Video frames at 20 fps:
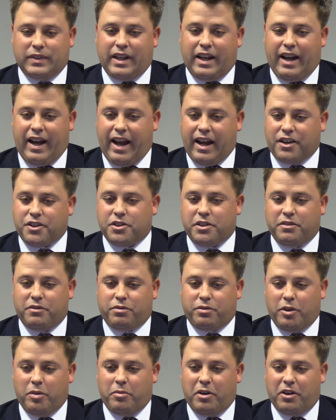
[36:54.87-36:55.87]
action
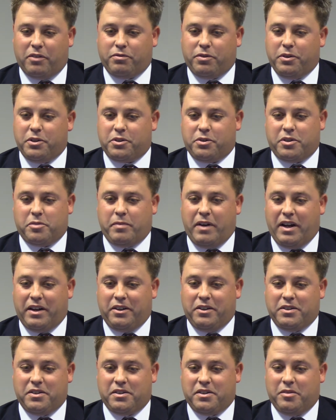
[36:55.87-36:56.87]
from our first
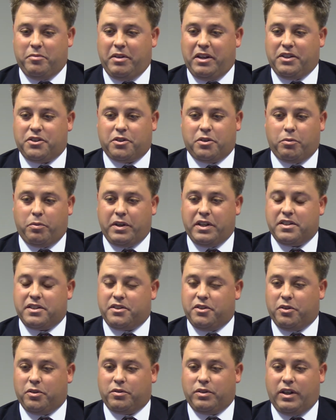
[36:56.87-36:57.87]
responders is to make sure we
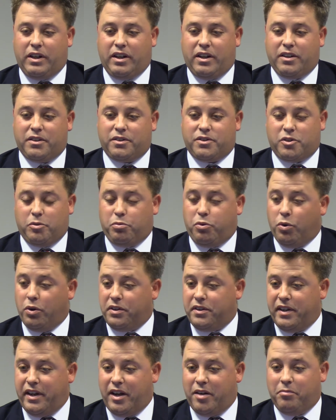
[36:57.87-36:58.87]
still
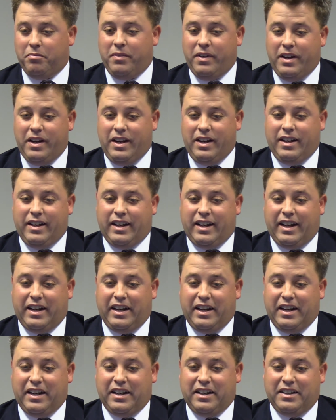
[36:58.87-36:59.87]
support them
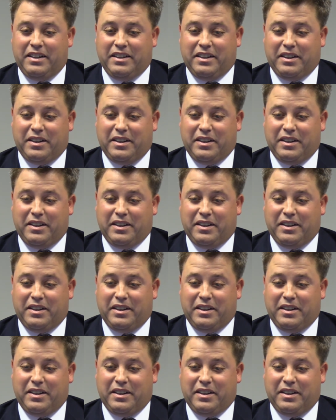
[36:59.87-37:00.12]
and